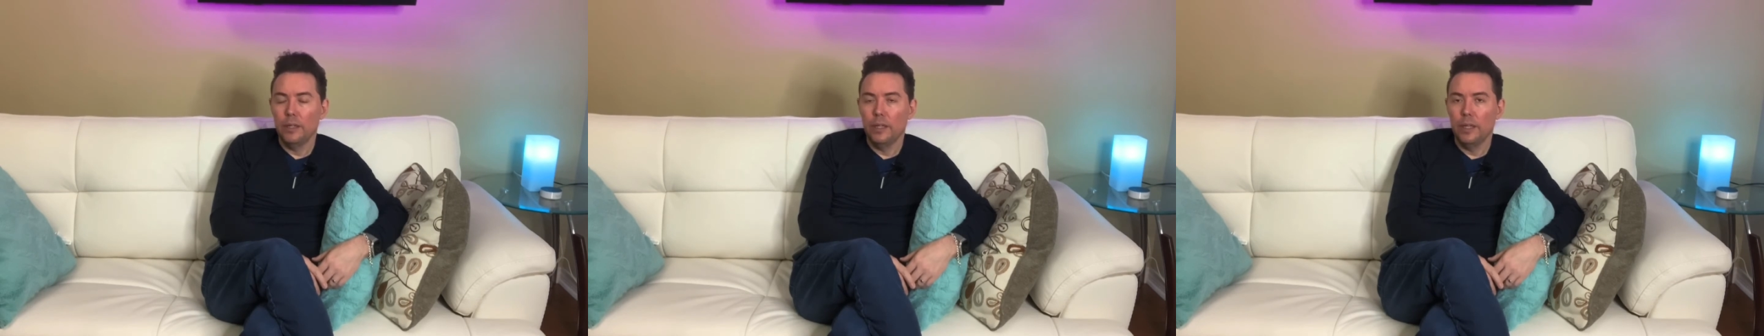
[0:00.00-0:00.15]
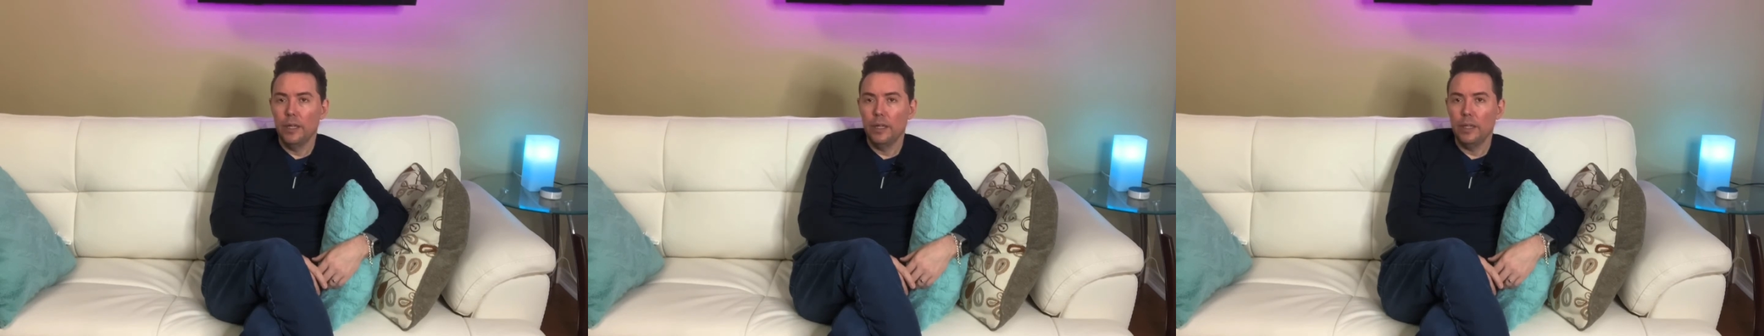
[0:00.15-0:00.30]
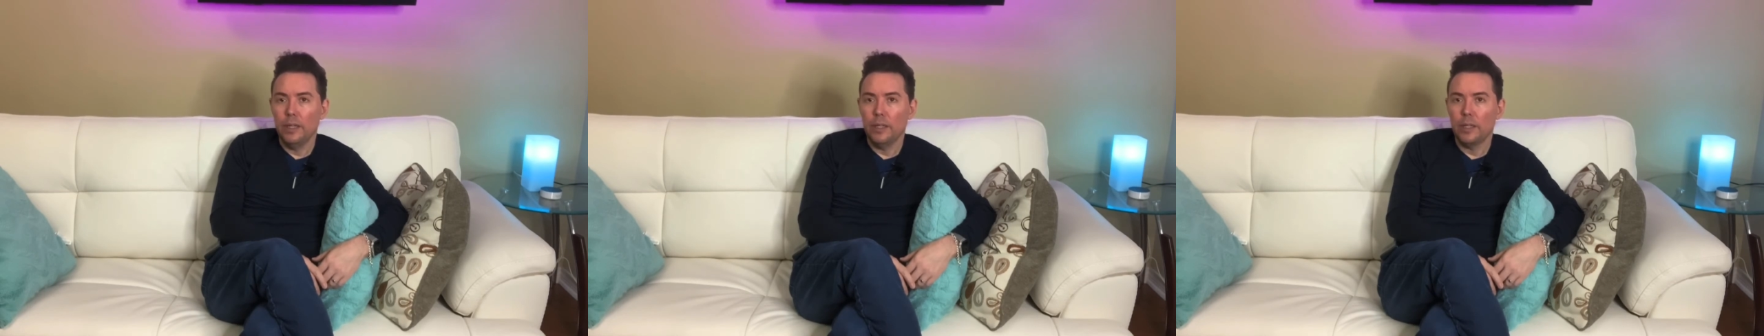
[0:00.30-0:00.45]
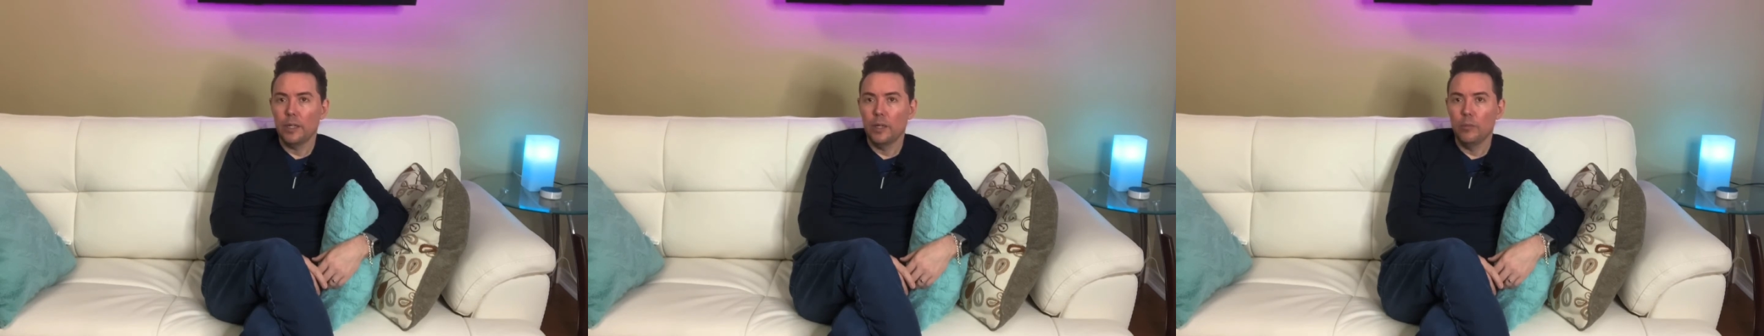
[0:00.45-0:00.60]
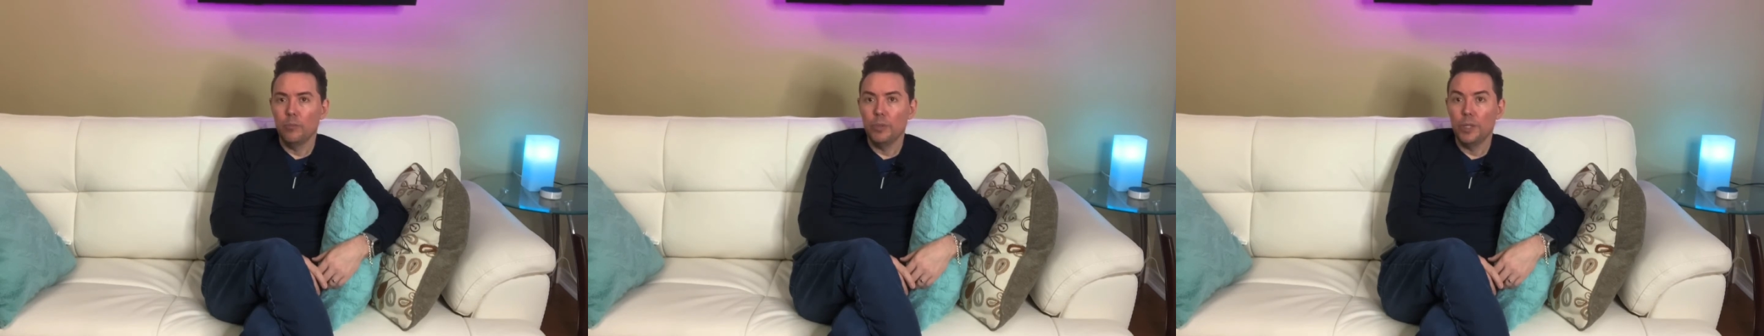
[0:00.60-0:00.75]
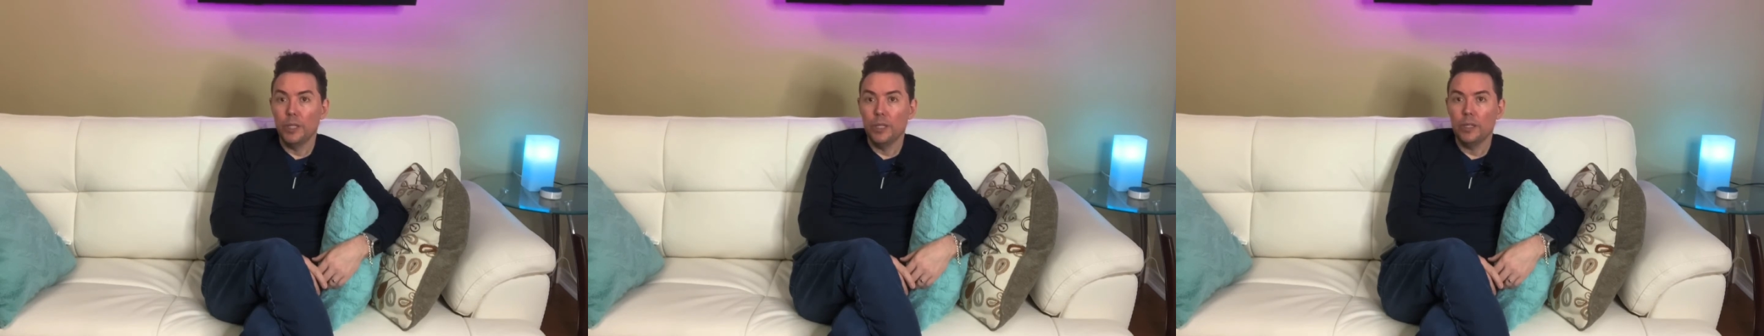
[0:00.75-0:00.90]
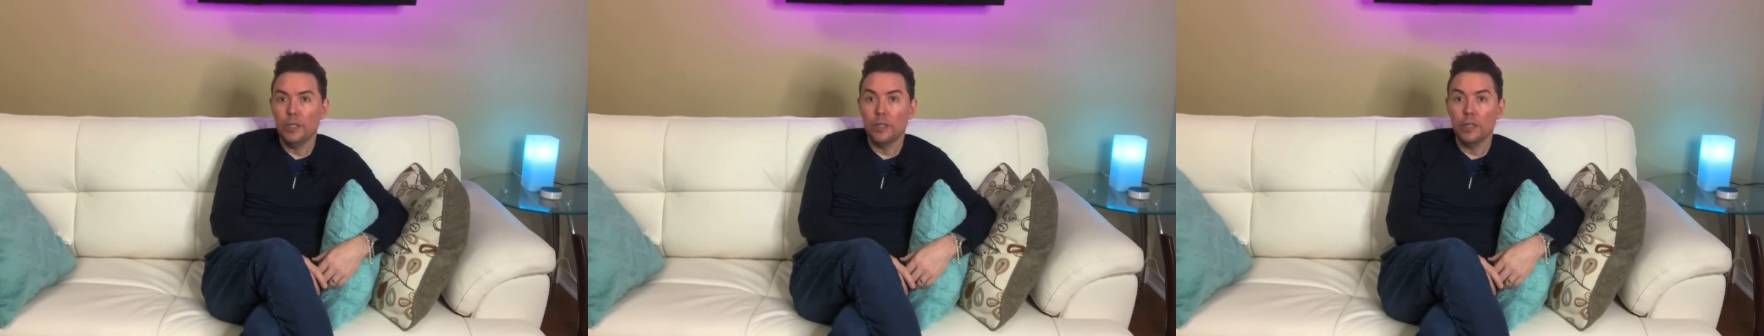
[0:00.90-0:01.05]
any
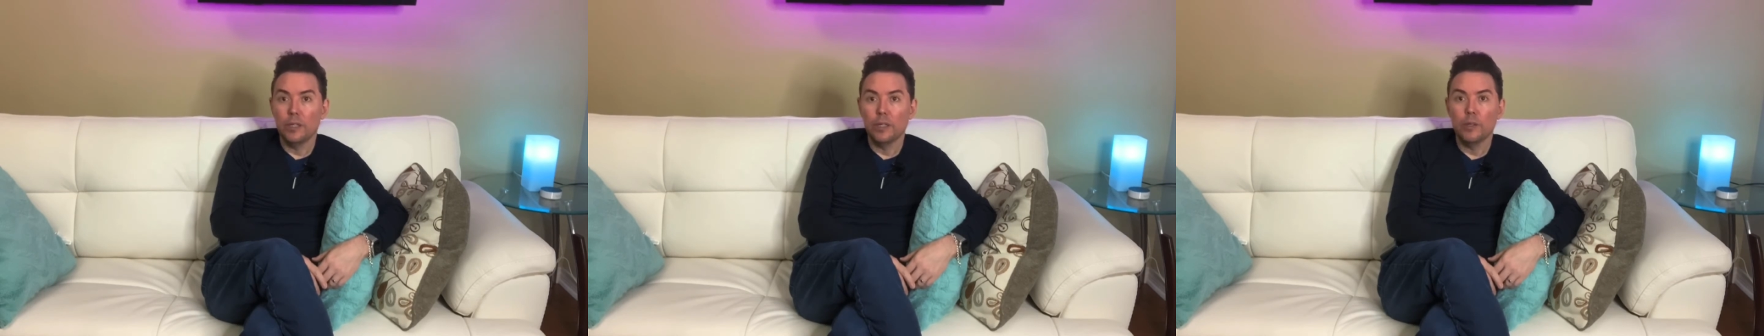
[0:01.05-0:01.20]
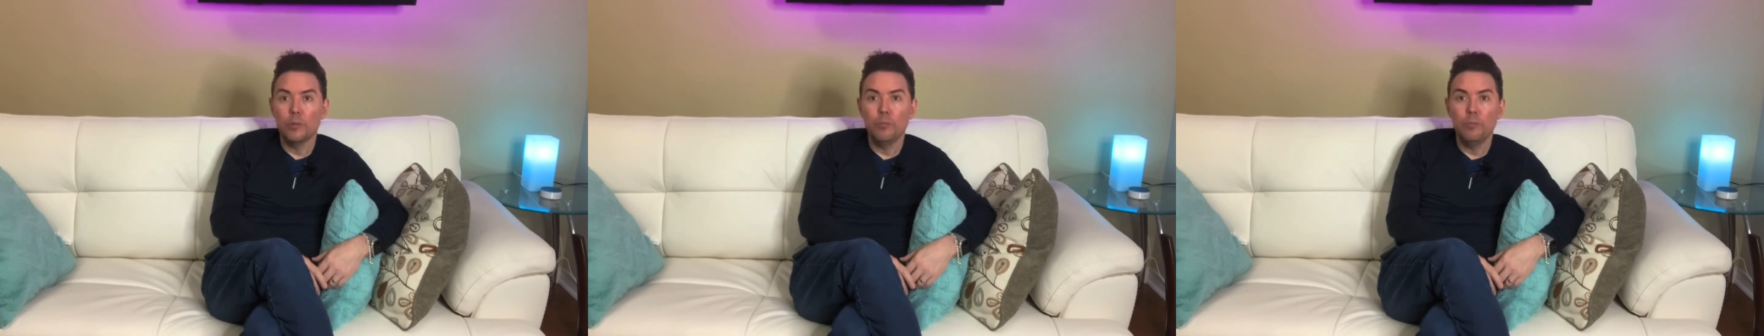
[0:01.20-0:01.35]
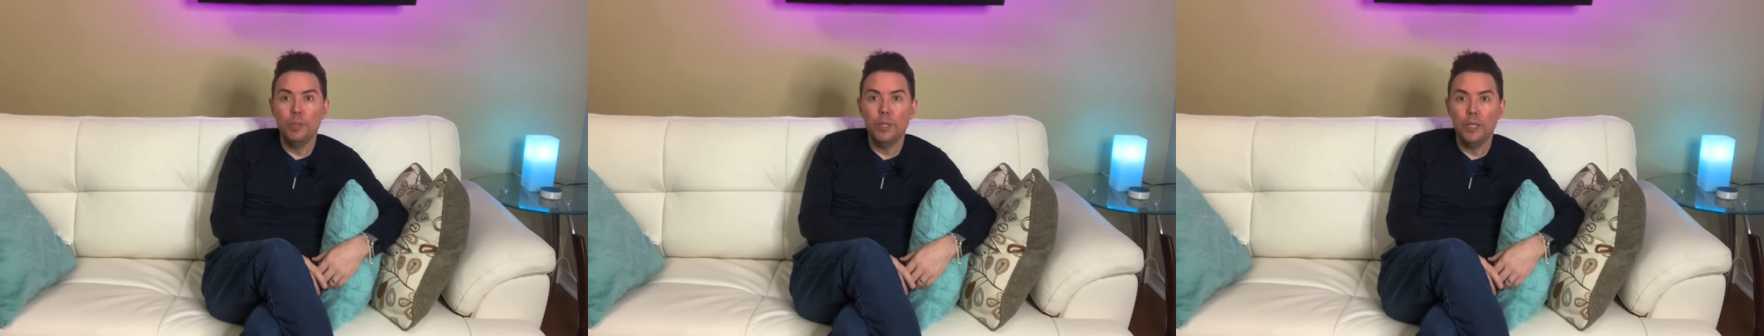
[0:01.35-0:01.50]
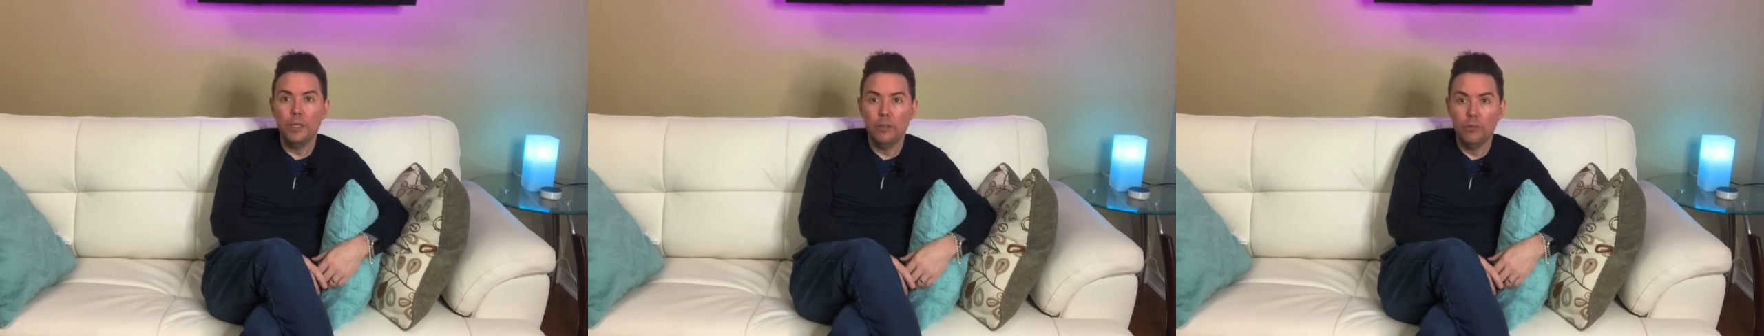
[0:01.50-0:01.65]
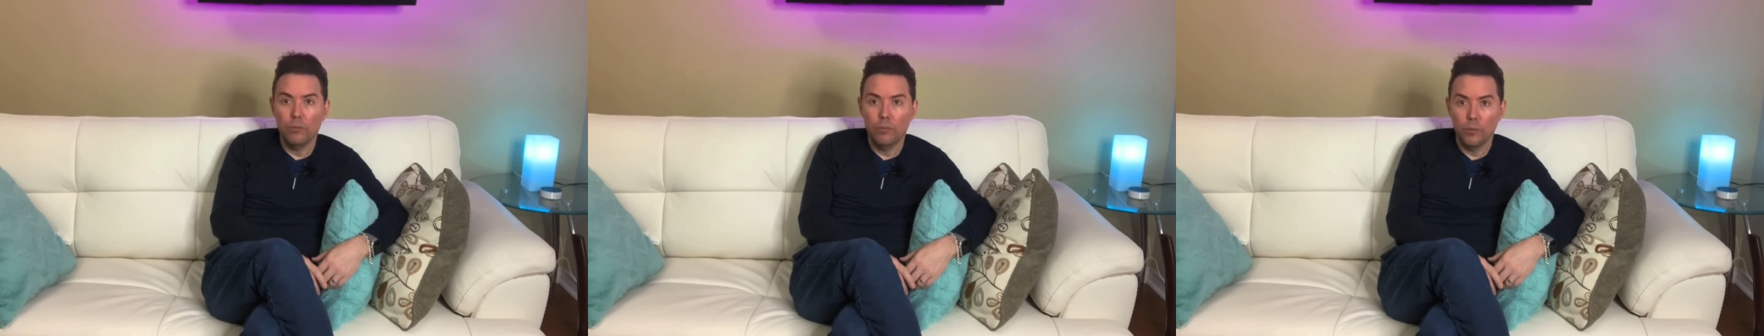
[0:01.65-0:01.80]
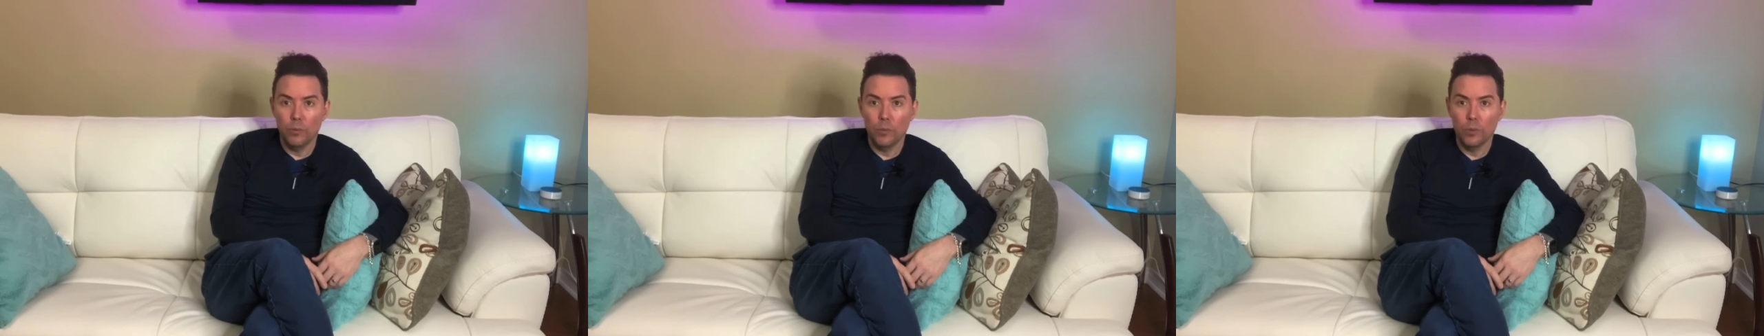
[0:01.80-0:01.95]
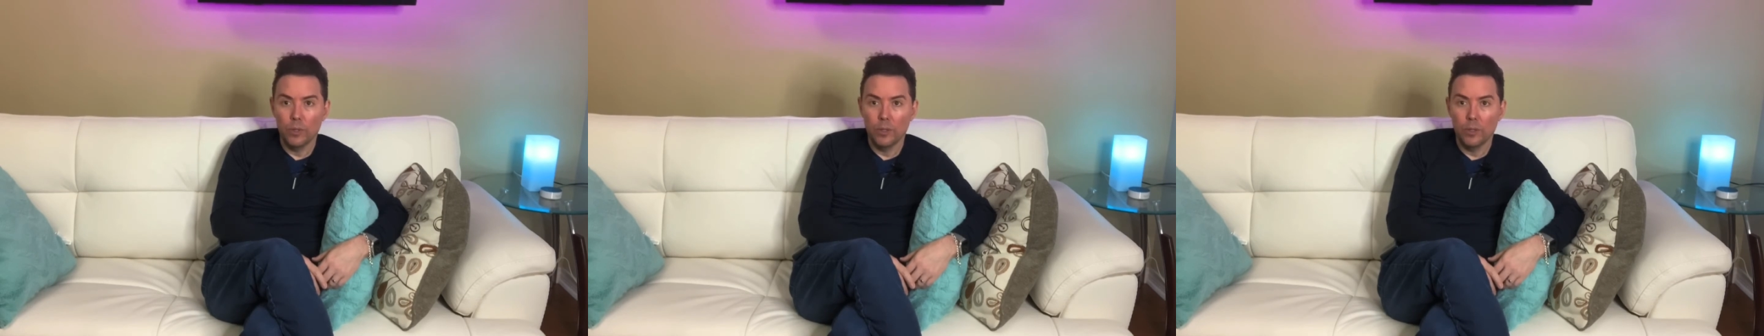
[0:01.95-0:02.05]
company can compete for.